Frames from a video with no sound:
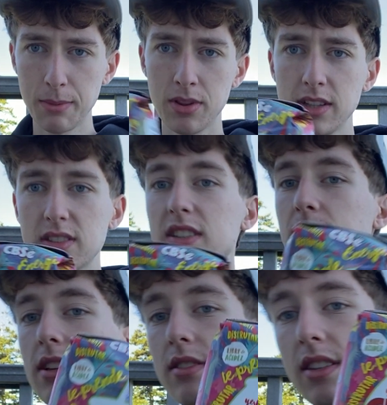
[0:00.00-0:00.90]
But
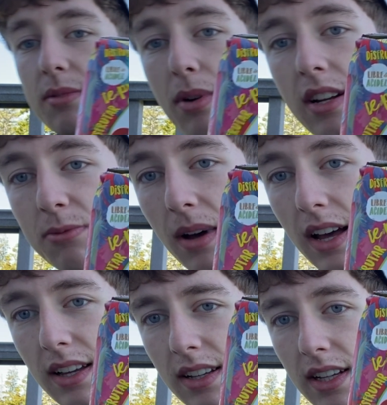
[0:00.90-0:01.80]
this brand is
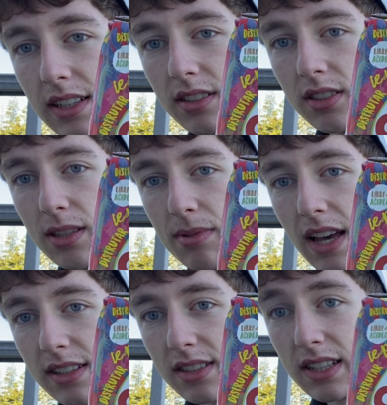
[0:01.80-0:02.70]
by
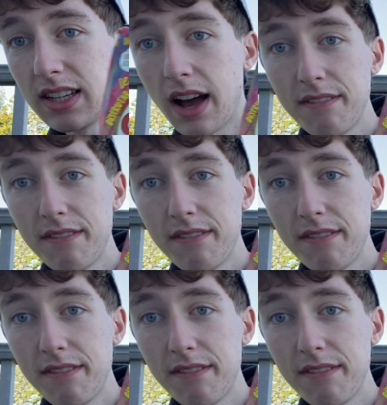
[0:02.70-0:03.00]
CBSé.